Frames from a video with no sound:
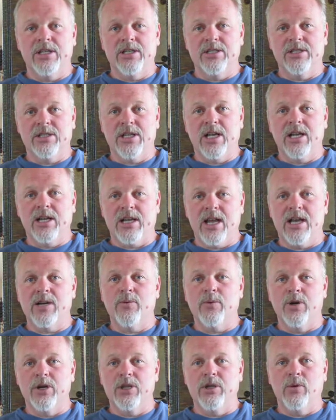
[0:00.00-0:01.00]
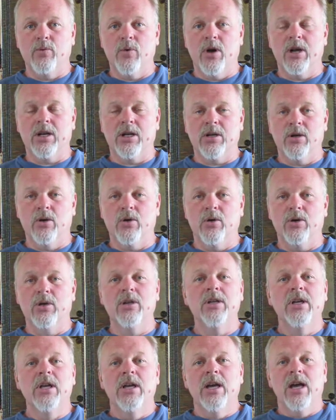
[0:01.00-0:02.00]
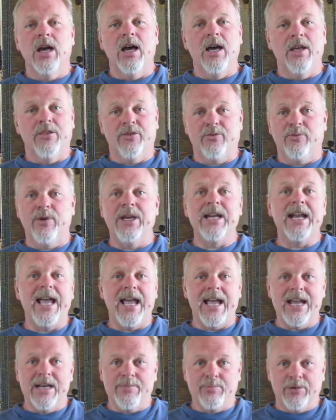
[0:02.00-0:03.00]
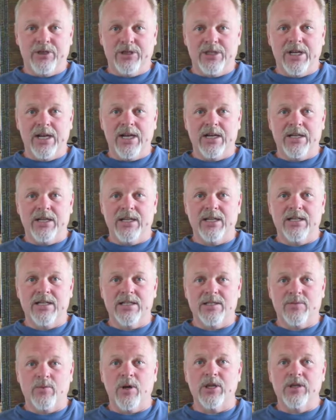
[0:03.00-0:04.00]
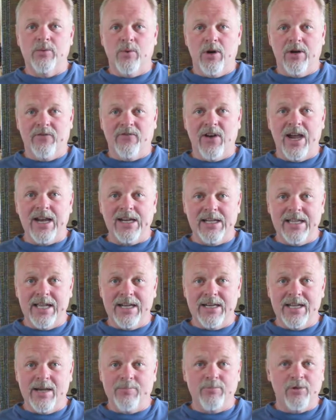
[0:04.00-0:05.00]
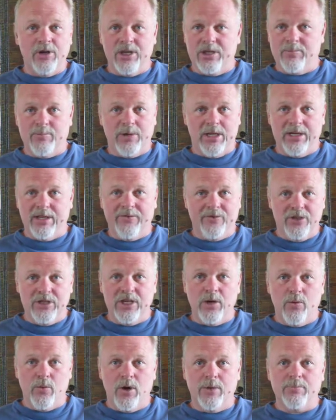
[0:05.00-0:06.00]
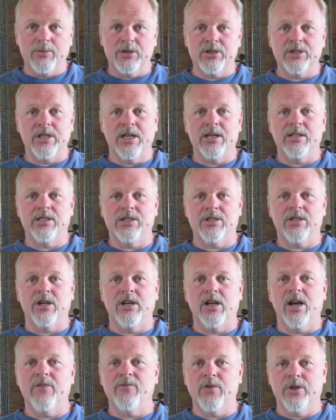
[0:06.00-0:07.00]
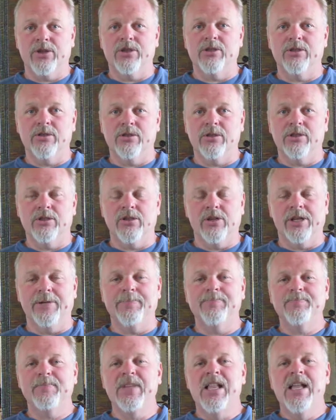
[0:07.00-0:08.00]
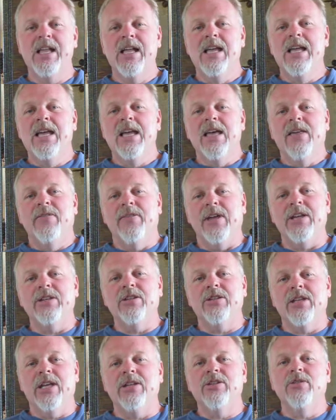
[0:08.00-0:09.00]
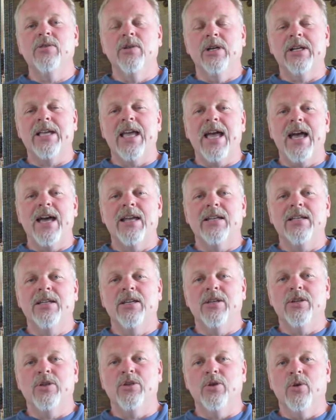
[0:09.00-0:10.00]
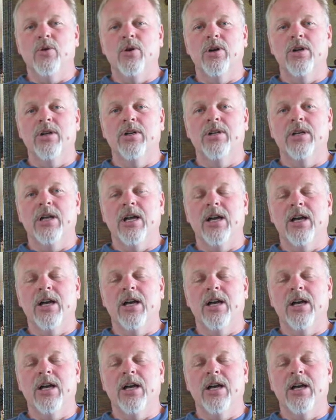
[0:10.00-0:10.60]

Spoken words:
kind of where you want to go. 3 to 8% is what you want to finally end up with, but if you can get 1% to start off with, you're doing good. Then you look at your